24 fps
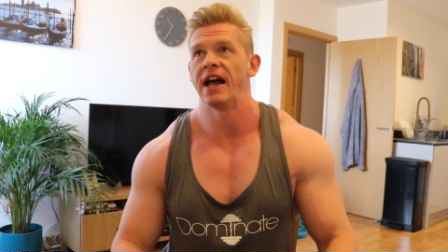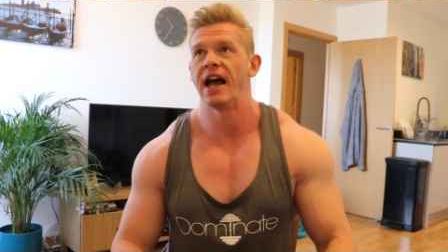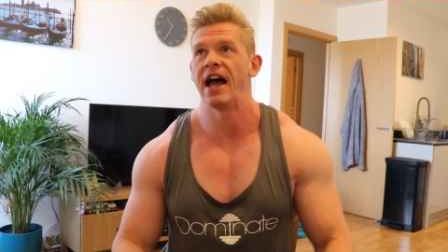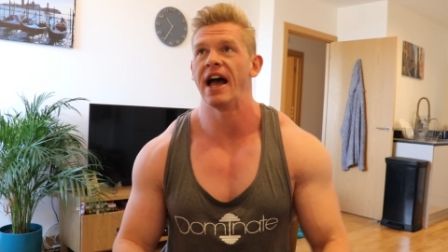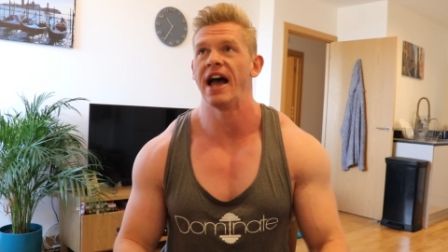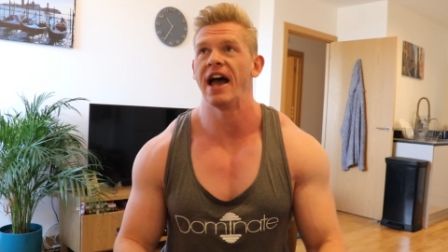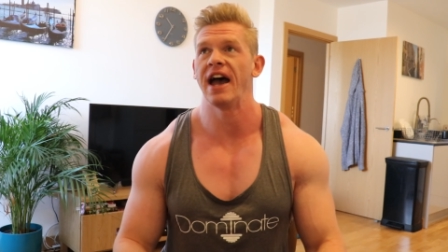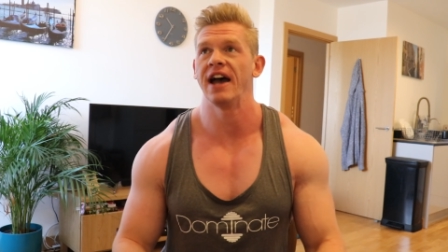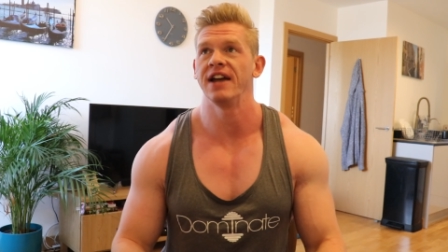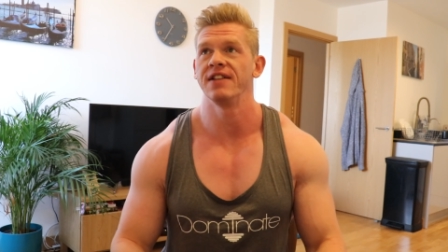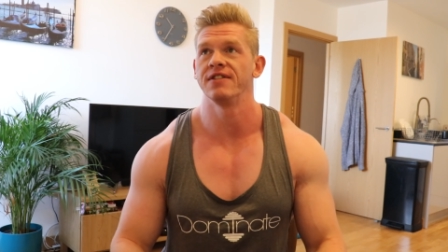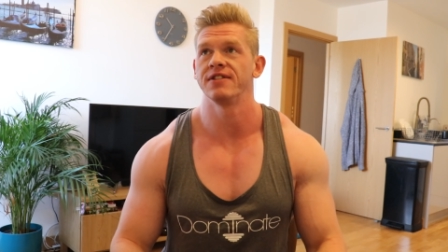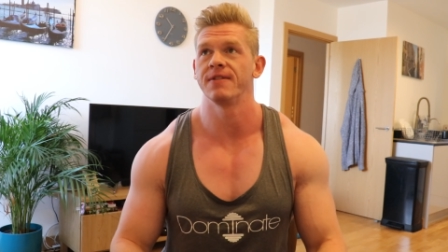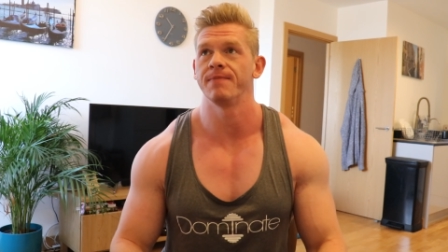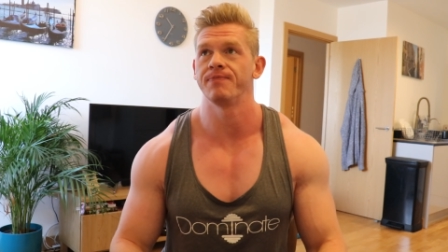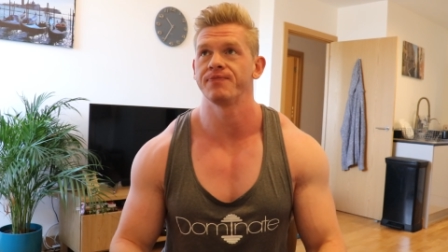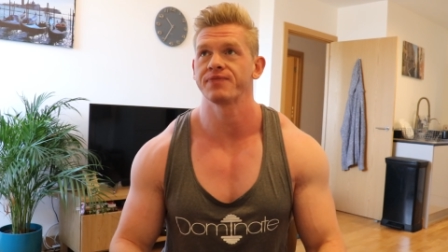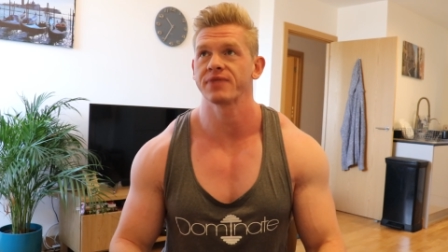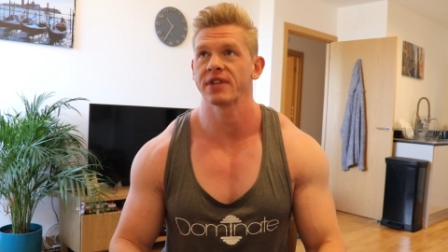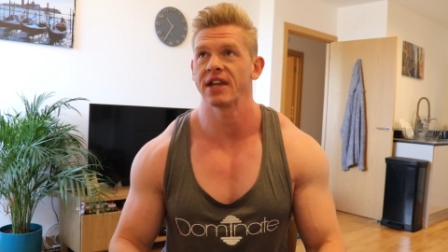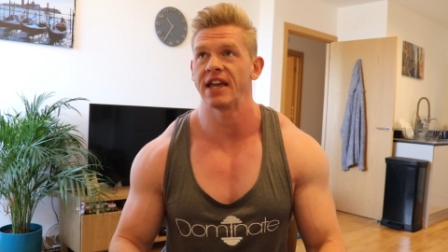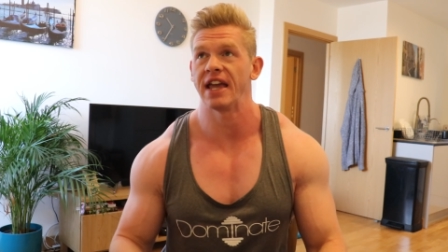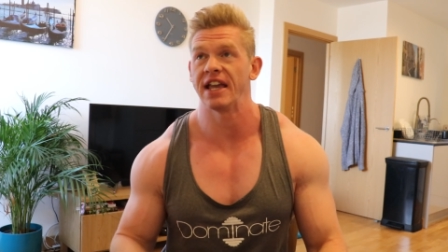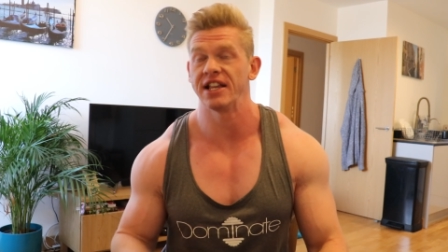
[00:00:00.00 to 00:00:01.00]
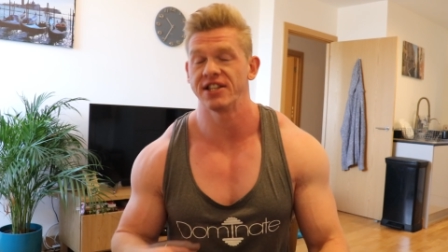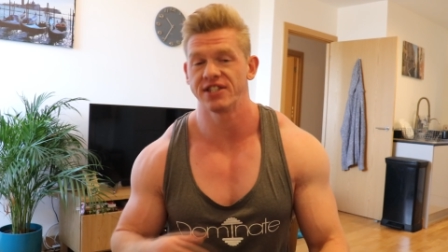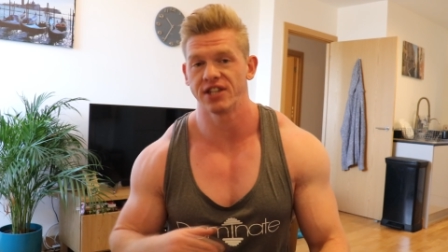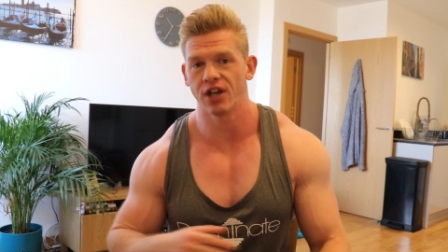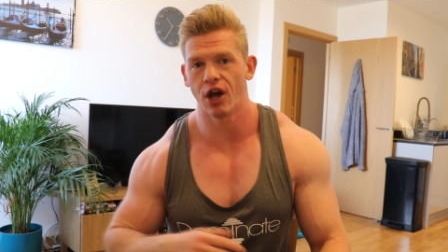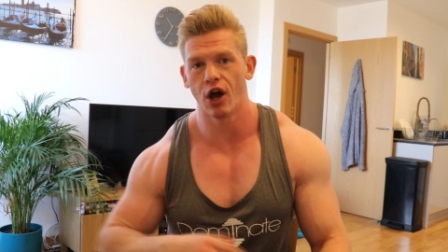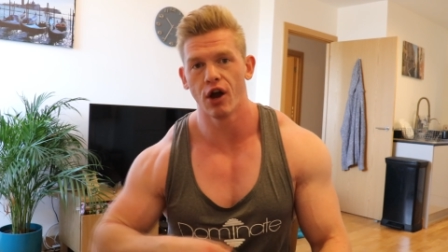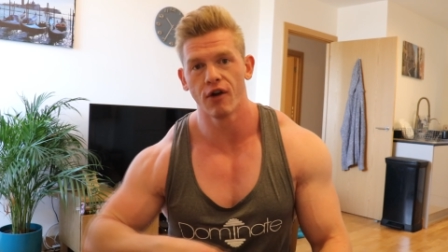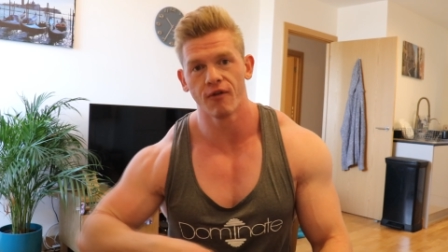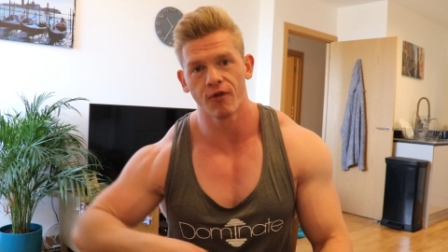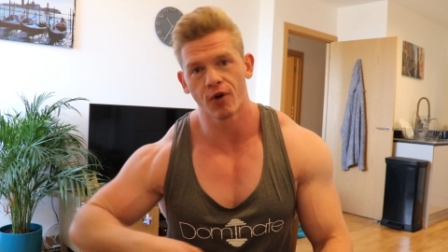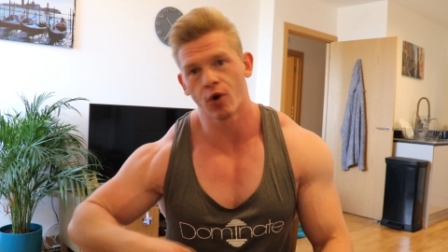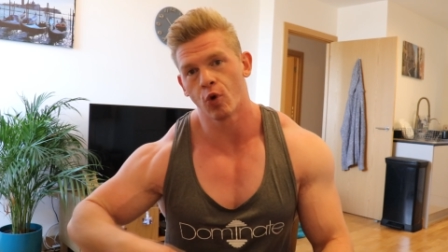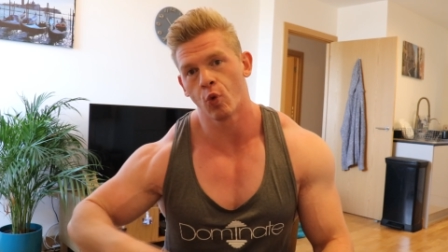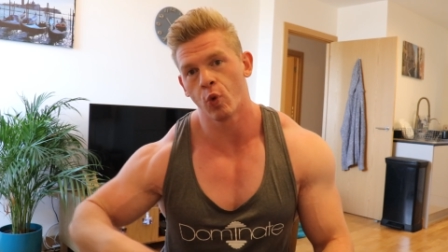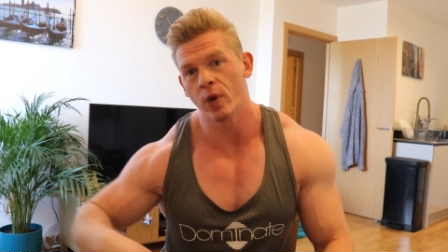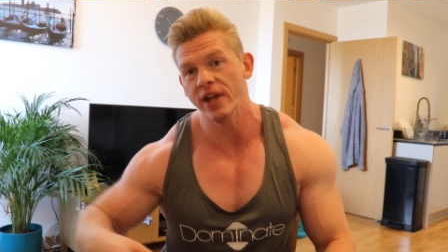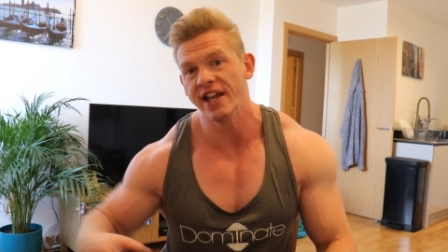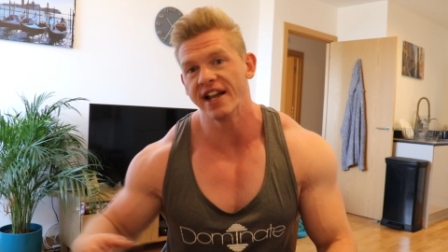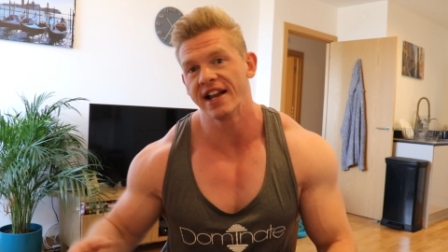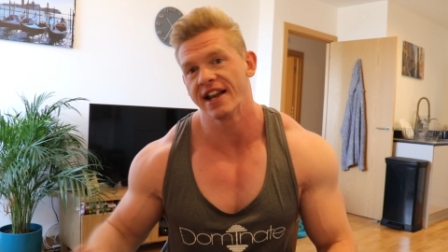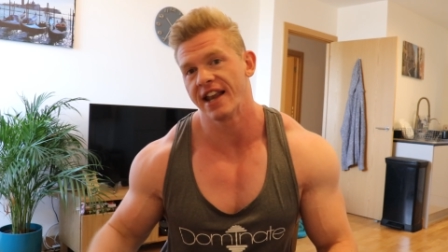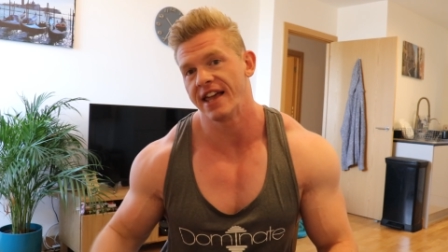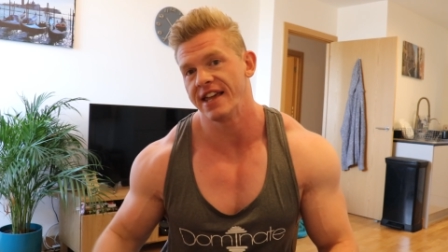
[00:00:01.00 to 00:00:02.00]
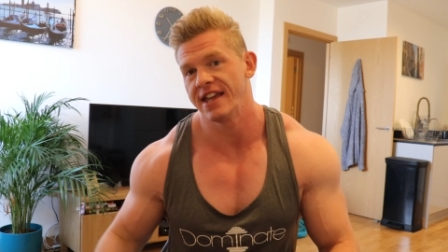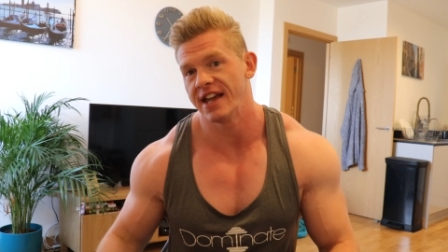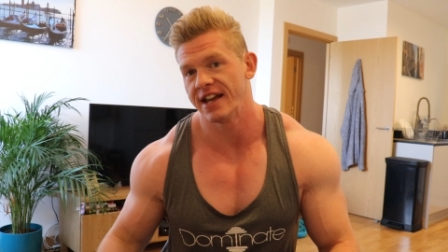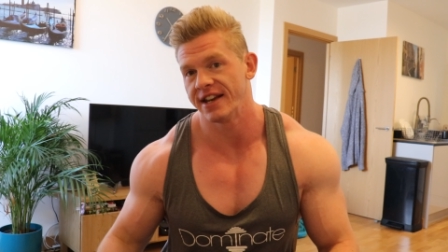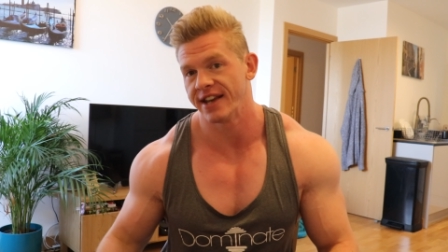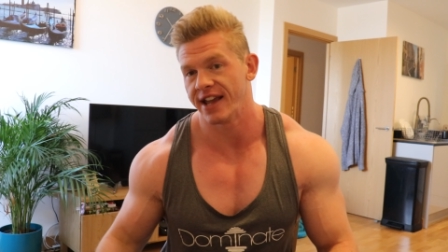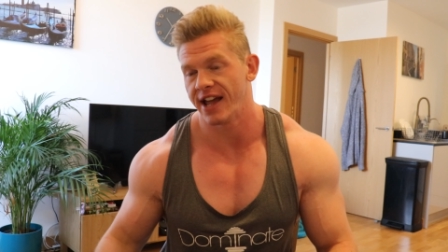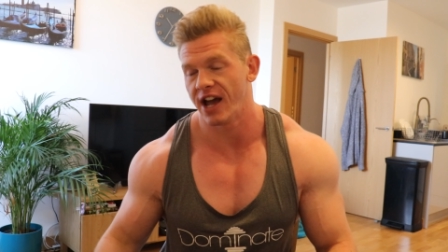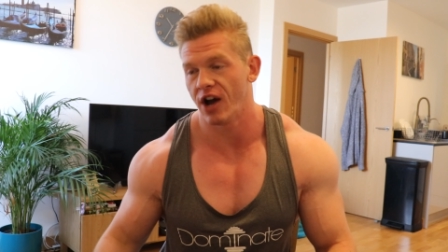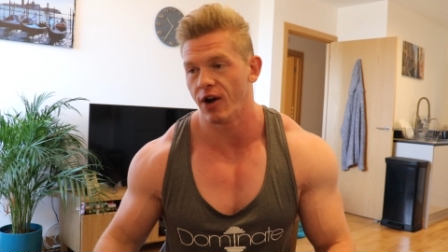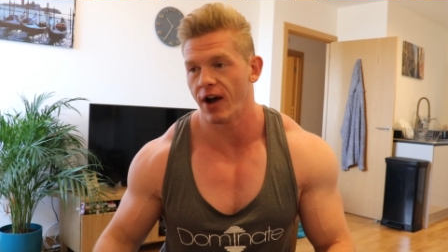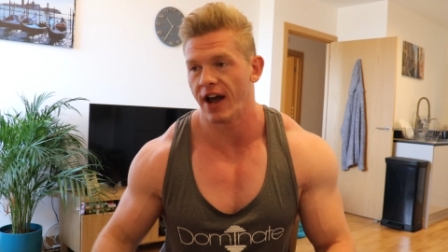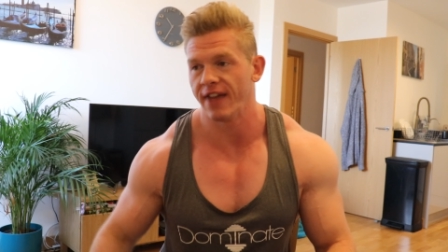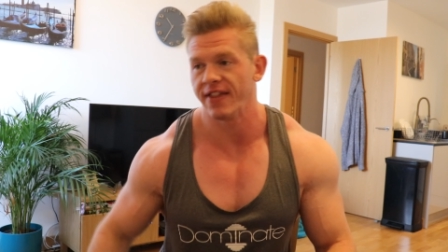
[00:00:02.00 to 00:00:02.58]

And it's over a week later now,